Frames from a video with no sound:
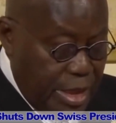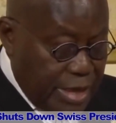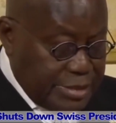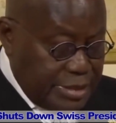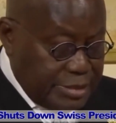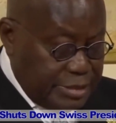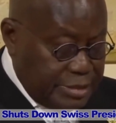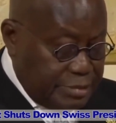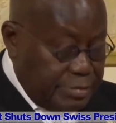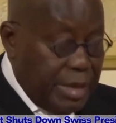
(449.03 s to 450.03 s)

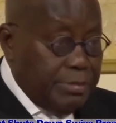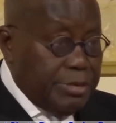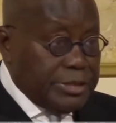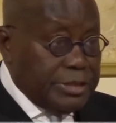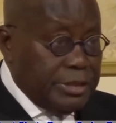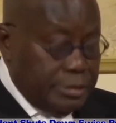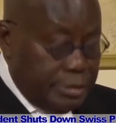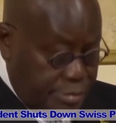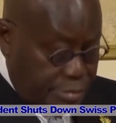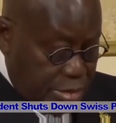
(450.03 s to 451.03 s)
Excellencies, Madam President,
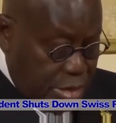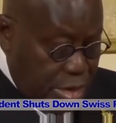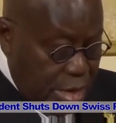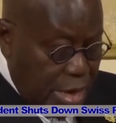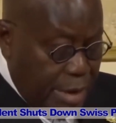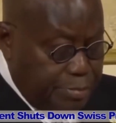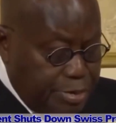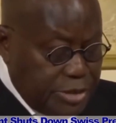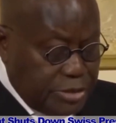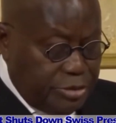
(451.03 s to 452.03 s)
I'm
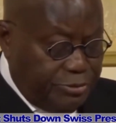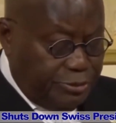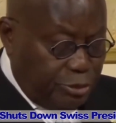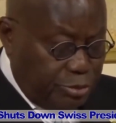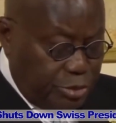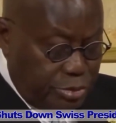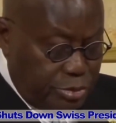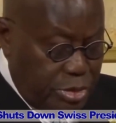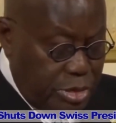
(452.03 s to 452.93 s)
pleased to inform you